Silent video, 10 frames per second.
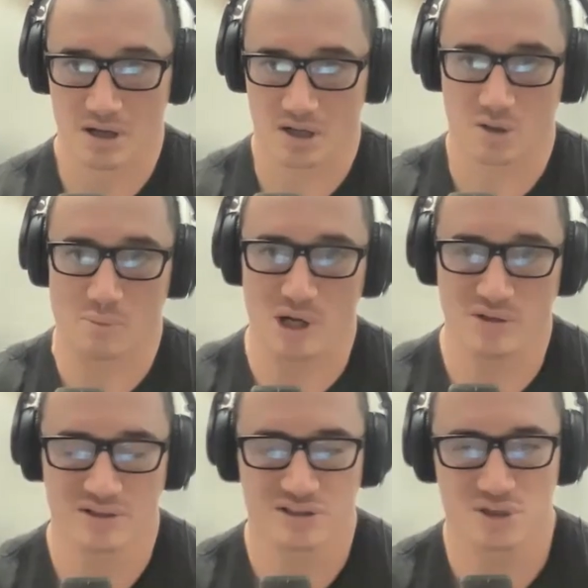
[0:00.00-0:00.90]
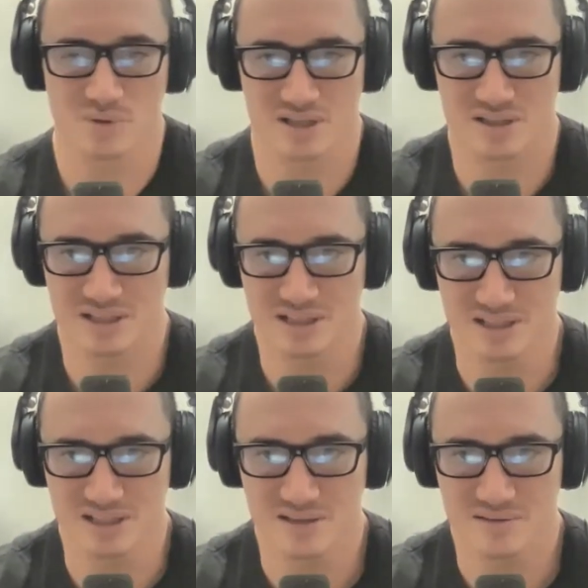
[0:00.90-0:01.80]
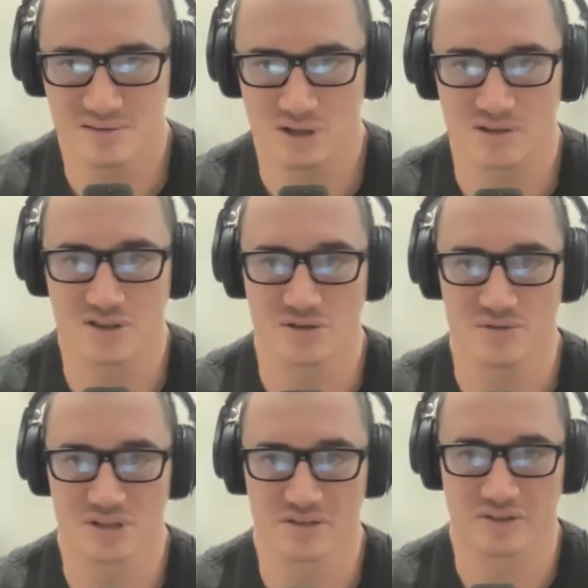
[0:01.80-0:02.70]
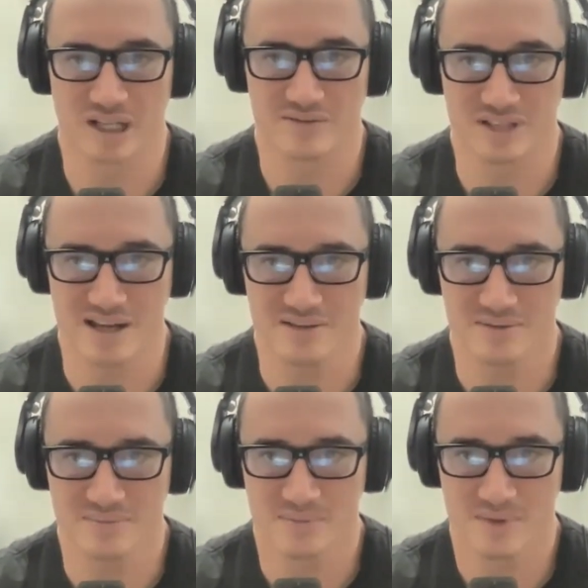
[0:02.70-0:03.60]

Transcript: a component to us that is going to survive death.